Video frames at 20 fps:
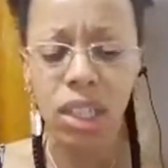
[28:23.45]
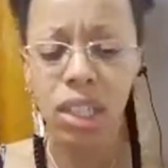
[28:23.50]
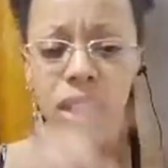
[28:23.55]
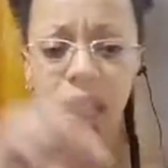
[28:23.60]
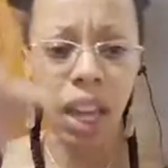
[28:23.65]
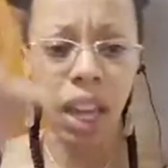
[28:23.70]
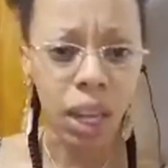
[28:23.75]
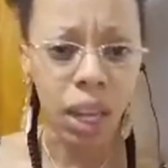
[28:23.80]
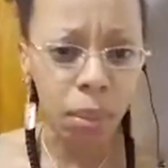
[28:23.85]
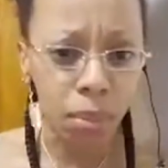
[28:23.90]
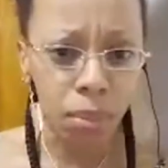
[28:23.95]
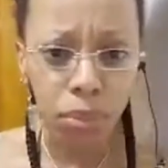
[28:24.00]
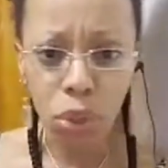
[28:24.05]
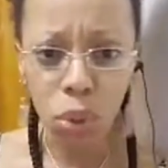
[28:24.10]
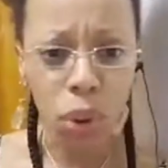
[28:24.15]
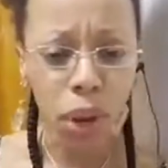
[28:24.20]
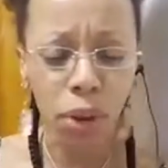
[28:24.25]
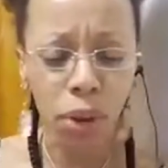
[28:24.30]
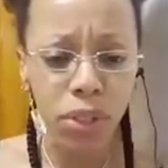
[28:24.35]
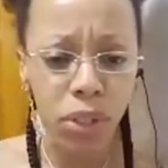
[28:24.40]
the same
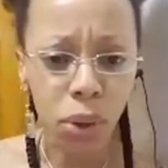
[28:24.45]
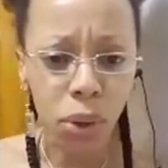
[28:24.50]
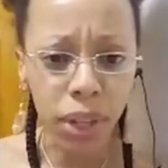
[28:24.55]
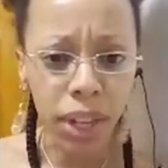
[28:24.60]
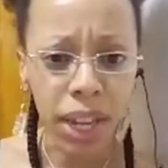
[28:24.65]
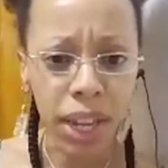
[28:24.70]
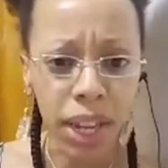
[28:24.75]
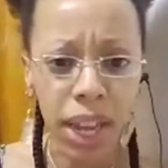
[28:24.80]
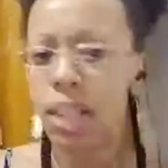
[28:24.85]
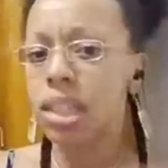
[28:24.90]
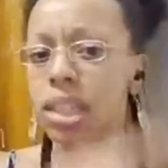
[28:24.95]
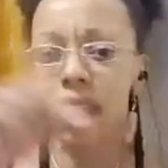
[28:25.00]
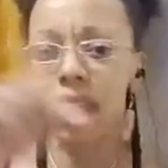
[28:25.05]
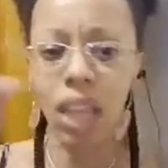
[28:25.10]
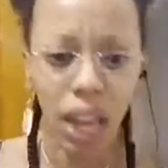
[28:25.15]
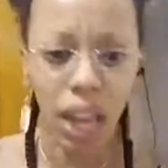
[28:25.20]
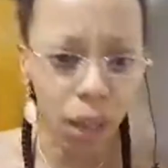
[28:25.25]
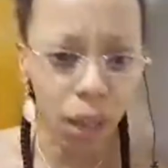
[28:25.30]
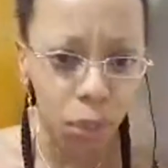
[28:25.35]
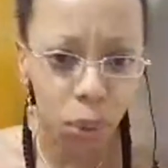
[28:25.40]
12 zodiacs, the
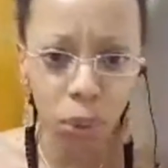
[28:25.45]
same